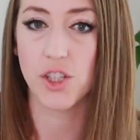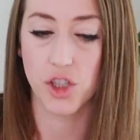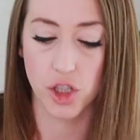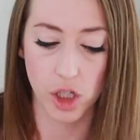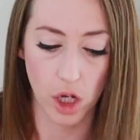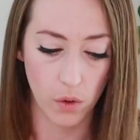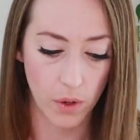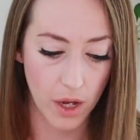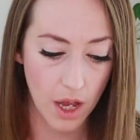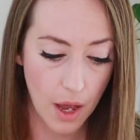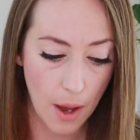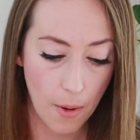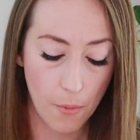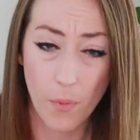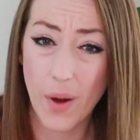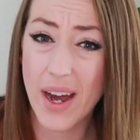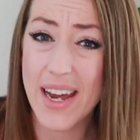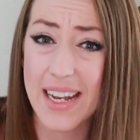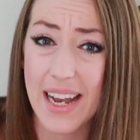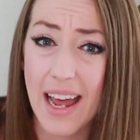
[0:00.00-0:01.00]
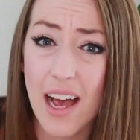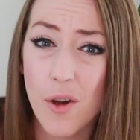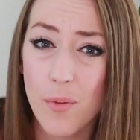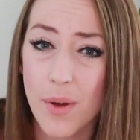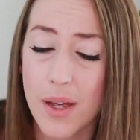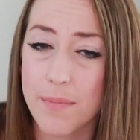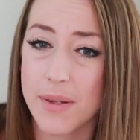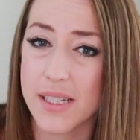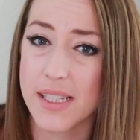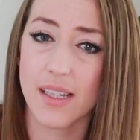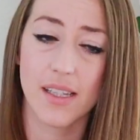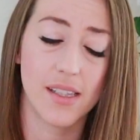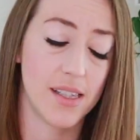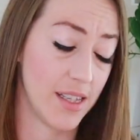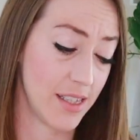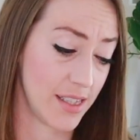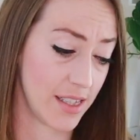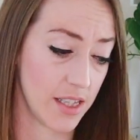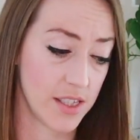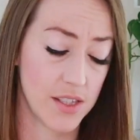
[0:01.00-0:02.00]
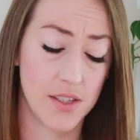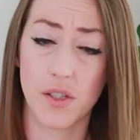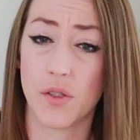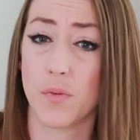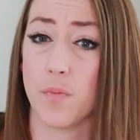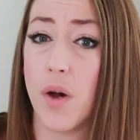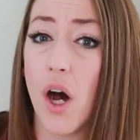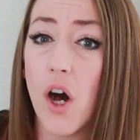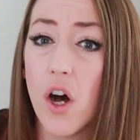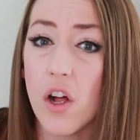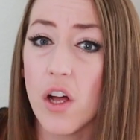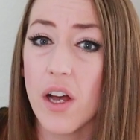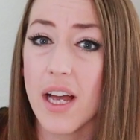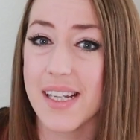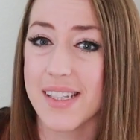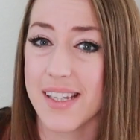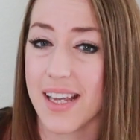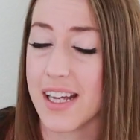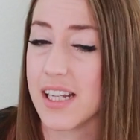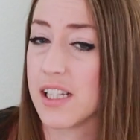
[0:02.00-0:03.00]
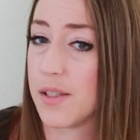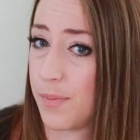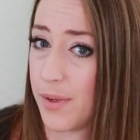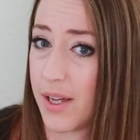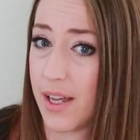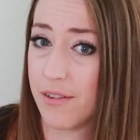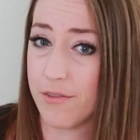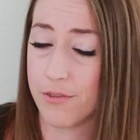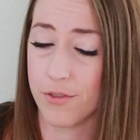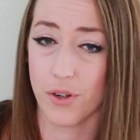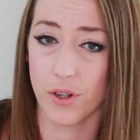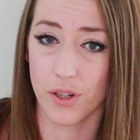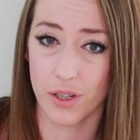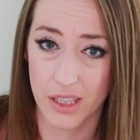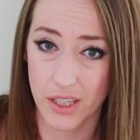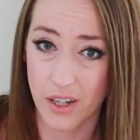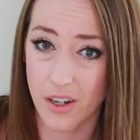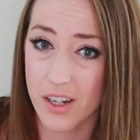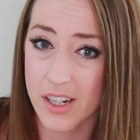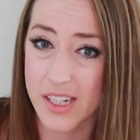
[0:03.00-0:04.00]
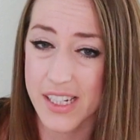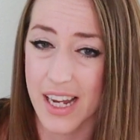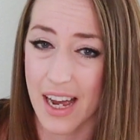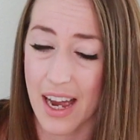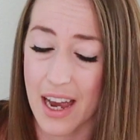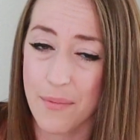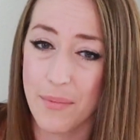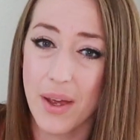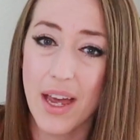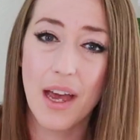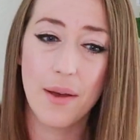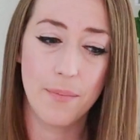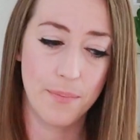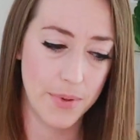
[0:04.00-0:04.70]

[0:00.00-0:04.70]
So right now my business is as small as it has been for a long time